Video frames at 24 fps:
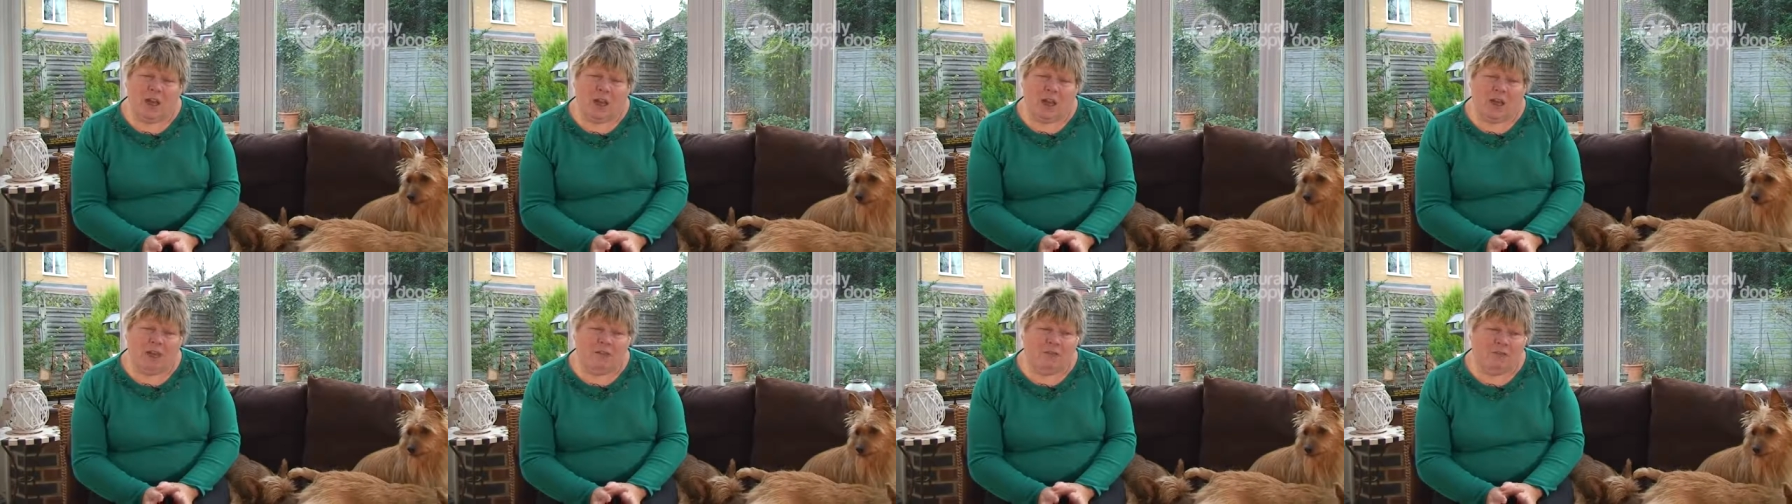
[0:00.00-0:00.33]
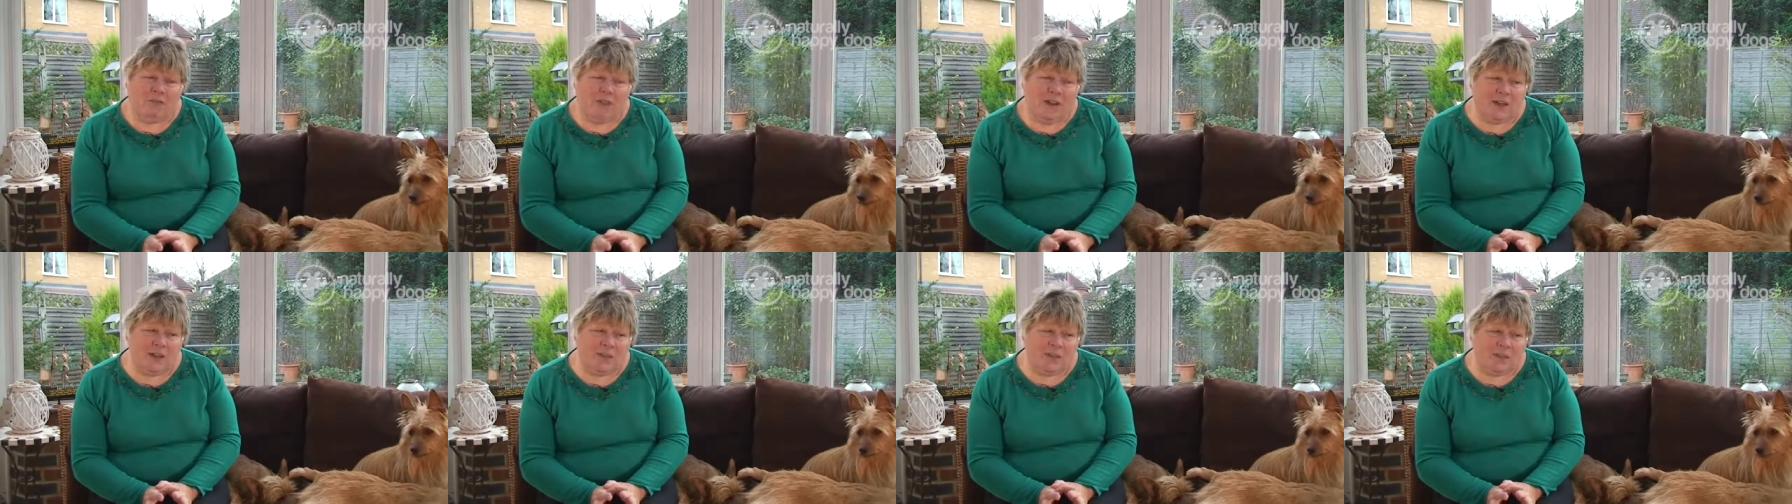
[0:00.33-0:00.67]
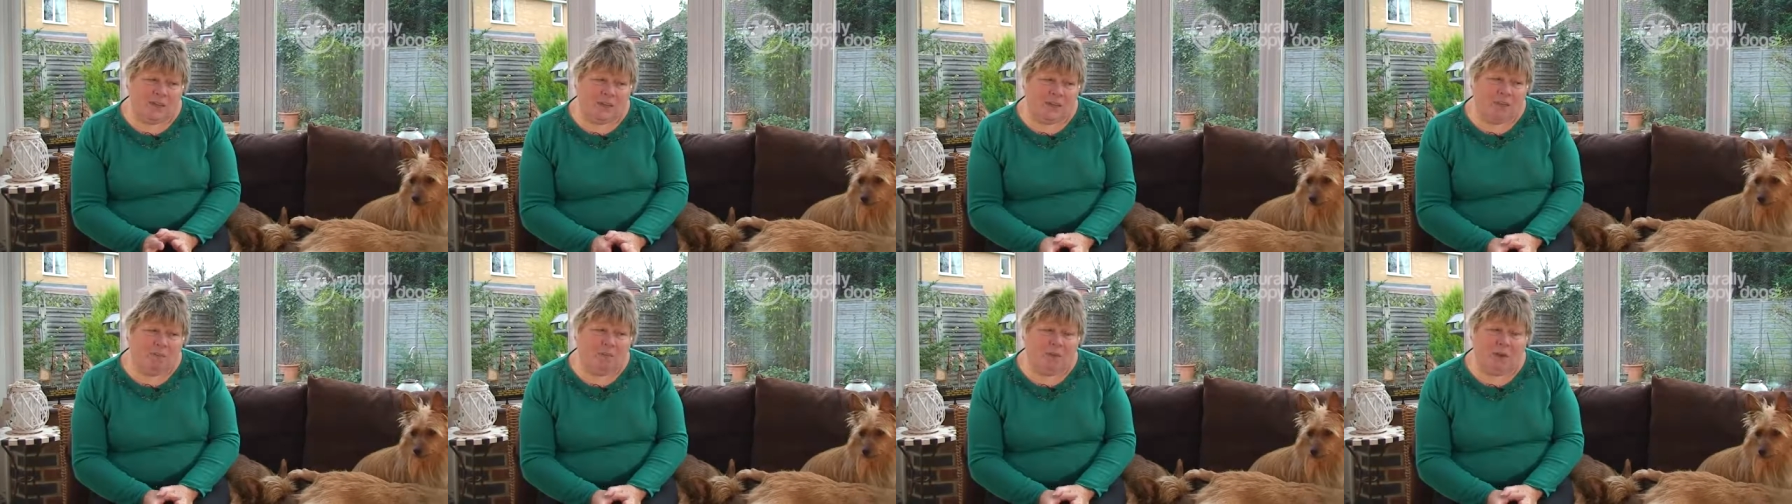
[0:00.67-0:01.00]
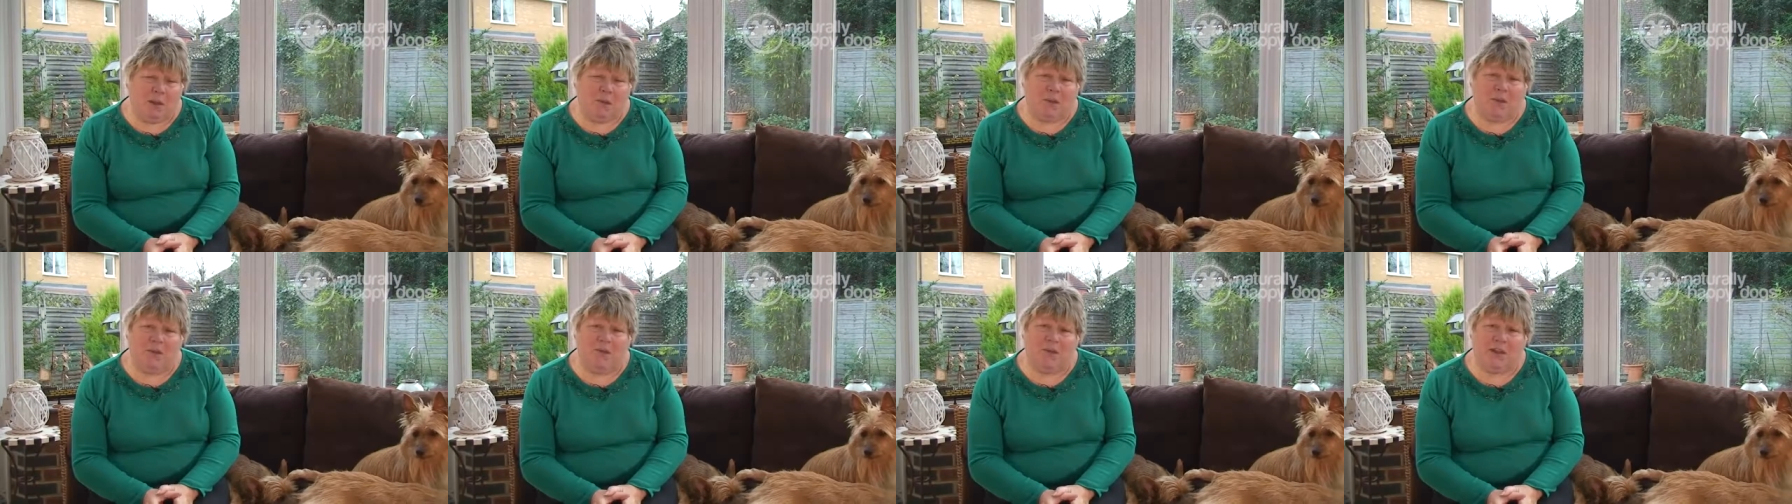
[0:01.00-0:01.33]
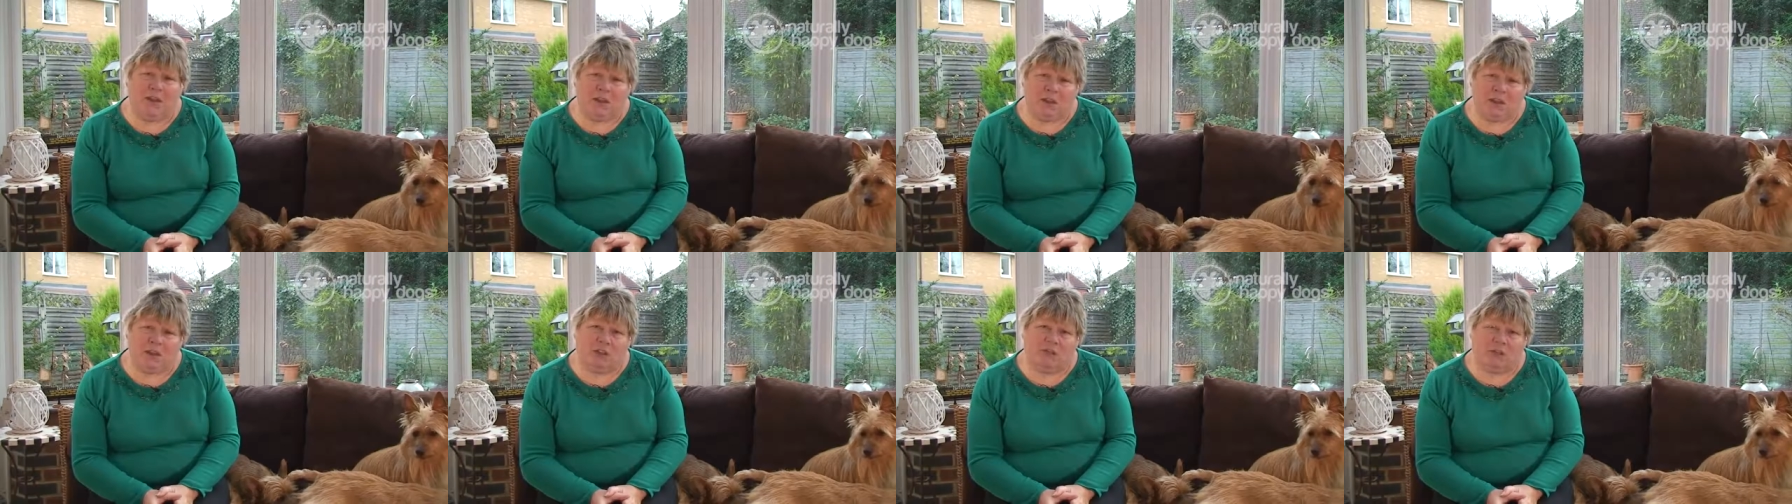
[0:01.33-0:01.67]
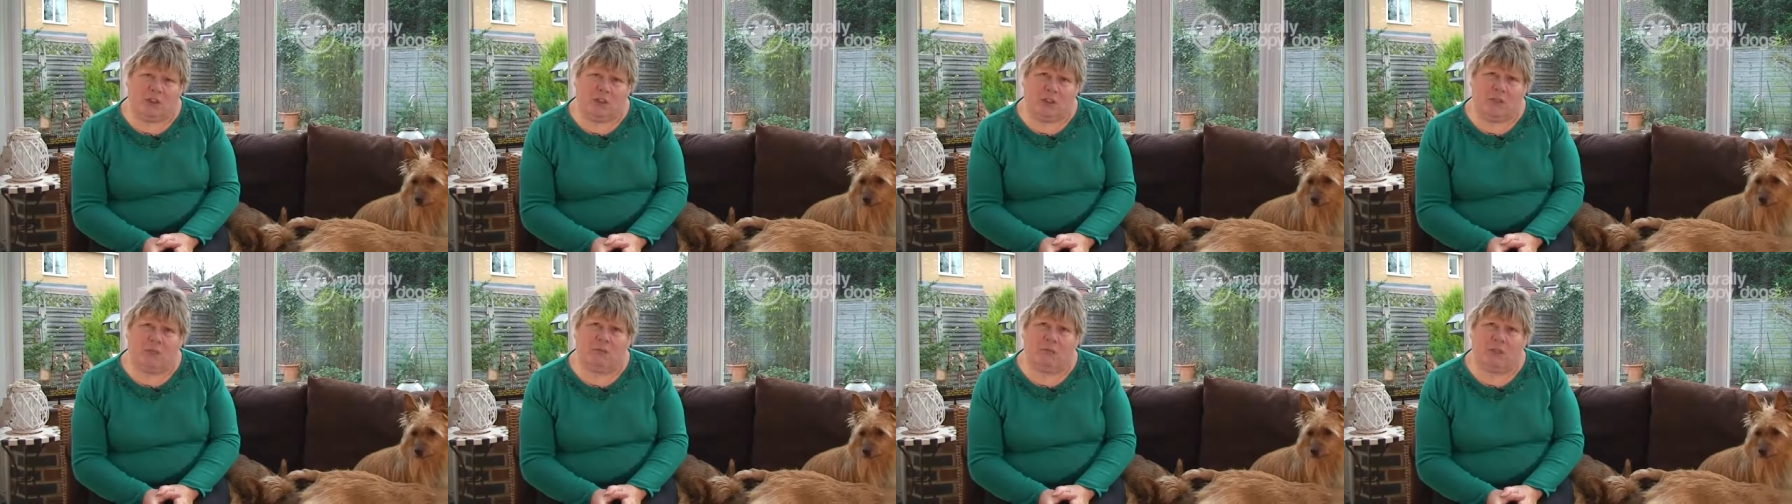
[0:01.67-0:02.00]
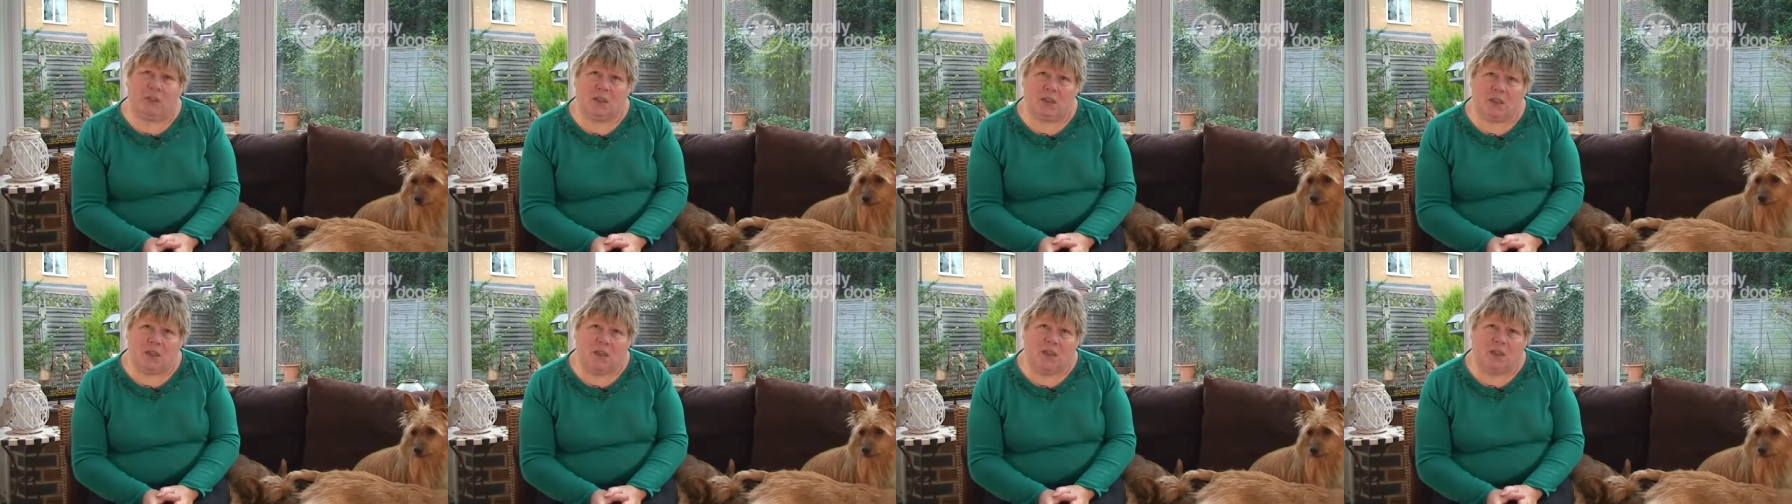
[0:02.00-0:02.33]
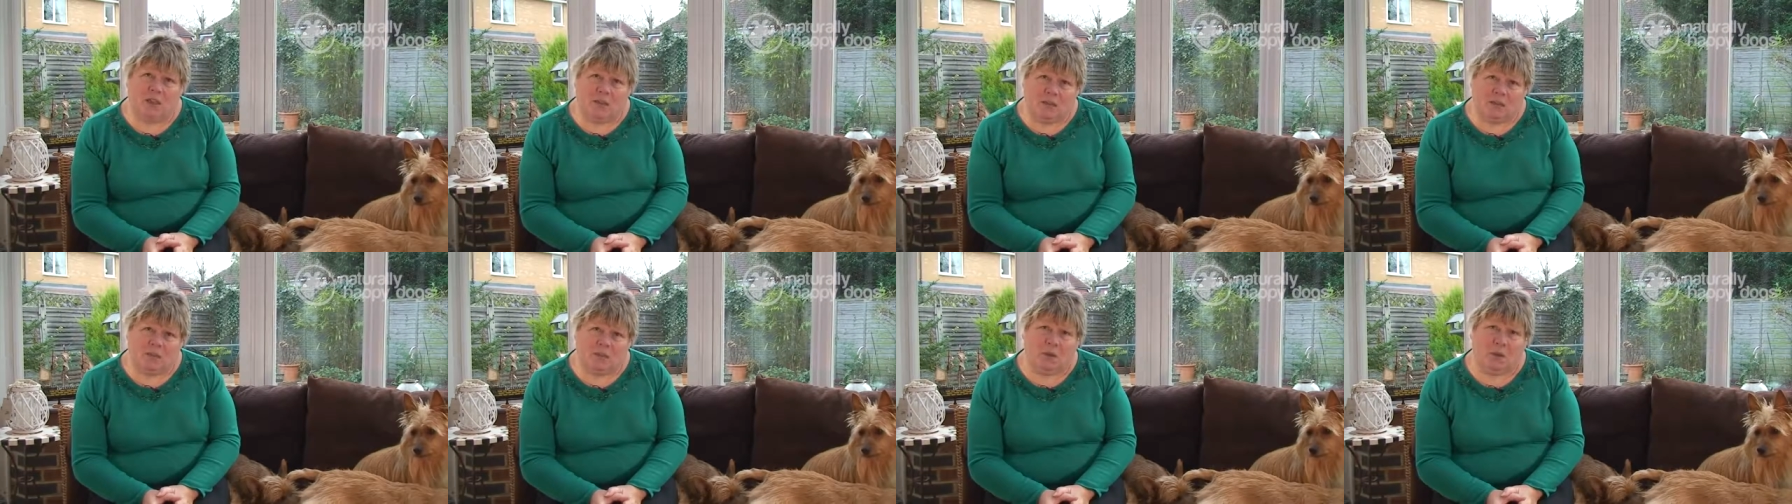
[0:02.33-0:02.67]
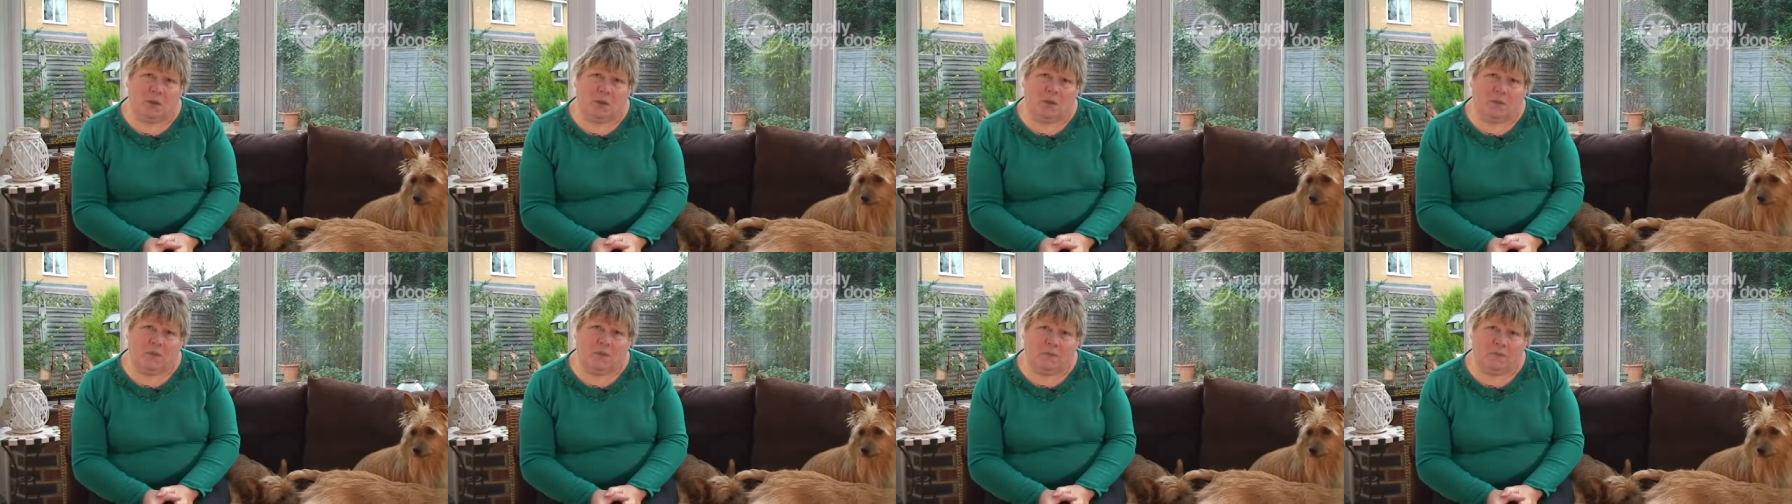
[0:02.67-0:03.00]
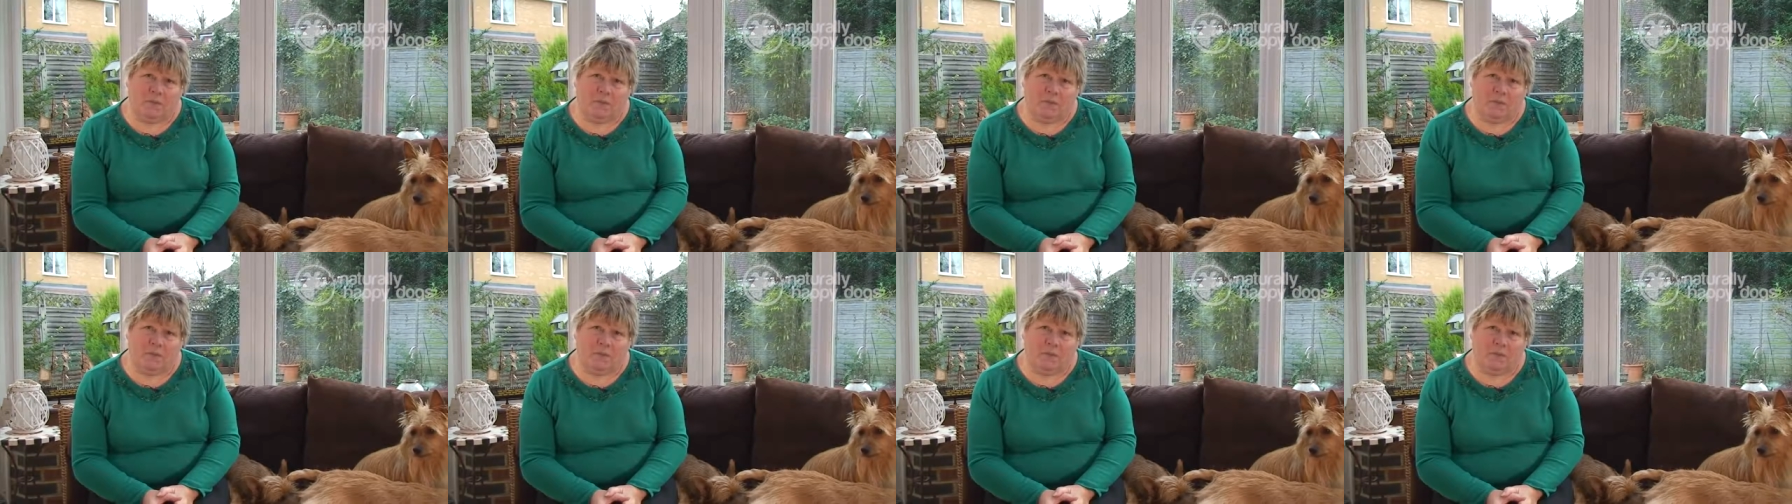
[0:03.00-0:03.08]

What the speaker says: And in fact, some people have actually trained them to the gun as well.